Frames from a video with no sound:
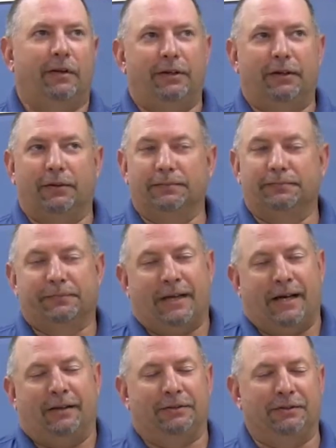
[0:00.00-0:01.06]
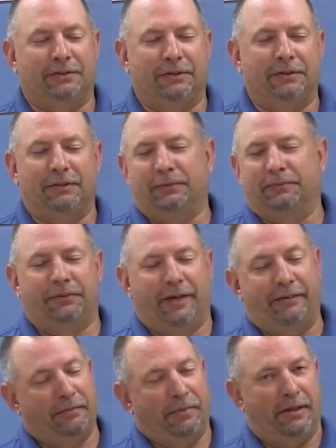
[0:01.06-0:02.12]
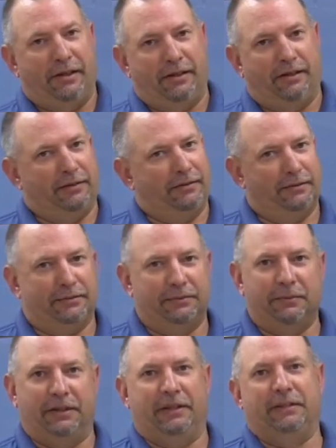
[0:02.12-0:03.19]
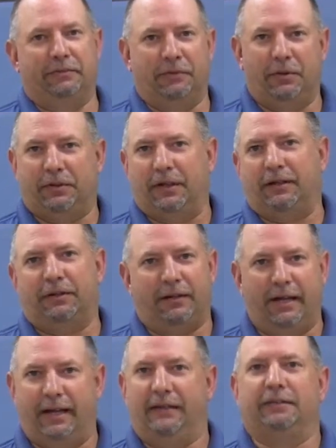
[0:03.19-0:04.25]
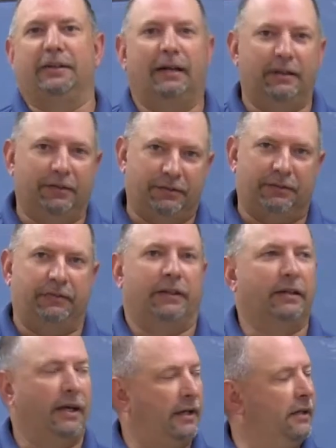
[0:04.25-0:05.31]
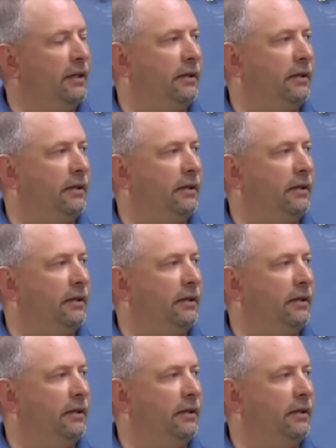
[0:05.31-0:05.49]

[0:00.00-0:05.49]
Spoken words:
you know, college isn't for everybody, and we need the VOTEC or the hands-on and stuff like that.